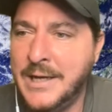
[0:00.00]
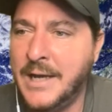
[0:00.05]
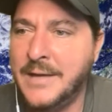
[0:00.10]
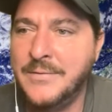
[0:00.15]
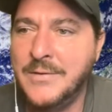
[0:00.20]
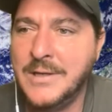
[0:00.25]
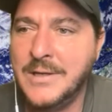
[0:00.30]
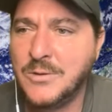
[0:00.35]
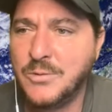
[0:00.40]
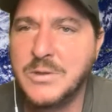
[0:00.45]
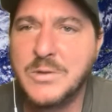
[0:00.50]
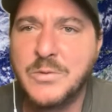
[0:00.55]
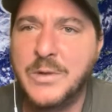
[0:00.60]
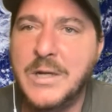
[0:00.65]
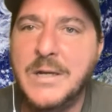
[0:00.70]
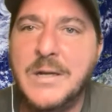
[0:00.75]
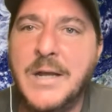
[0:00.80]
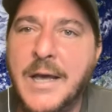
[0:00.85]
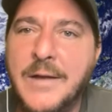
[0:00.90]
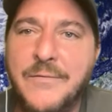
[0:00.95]
And this was when
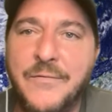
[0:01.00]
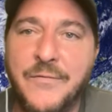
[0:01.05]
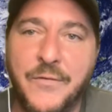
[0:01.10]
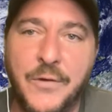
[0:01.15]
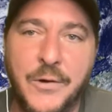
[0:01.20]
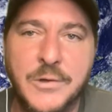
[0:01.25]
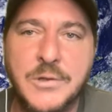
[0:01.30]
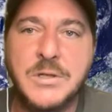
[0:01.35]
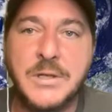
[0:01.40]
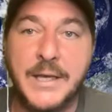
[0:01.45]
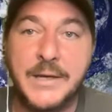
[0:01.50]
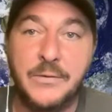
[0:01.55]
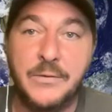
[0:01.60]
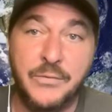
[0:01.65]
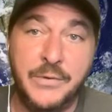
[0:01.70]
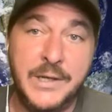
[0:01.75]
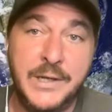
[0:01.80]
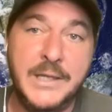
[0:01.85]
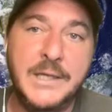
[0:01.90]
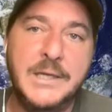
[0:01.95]
it had first
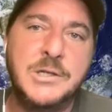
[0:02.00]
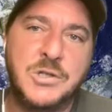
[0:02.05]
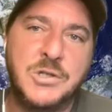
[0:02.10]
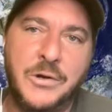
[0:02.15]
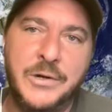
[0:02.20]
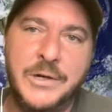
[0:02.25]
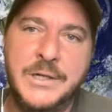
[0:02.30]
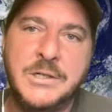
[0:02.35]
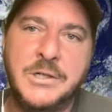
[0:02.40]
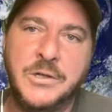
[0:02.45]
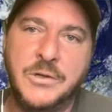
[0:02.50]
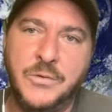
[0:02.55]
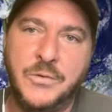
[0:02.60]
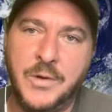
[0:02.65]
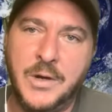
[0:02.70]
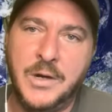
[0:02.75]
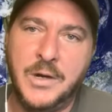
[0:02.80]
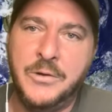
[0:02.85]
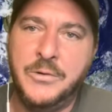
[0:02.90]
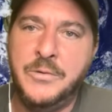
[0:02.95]
really started to
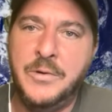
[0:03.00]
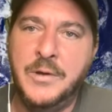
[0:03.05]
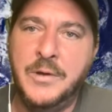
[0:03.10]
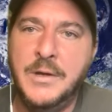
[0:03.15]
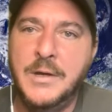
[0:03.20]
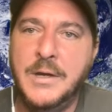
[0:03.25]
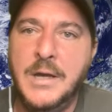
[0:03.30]
grow.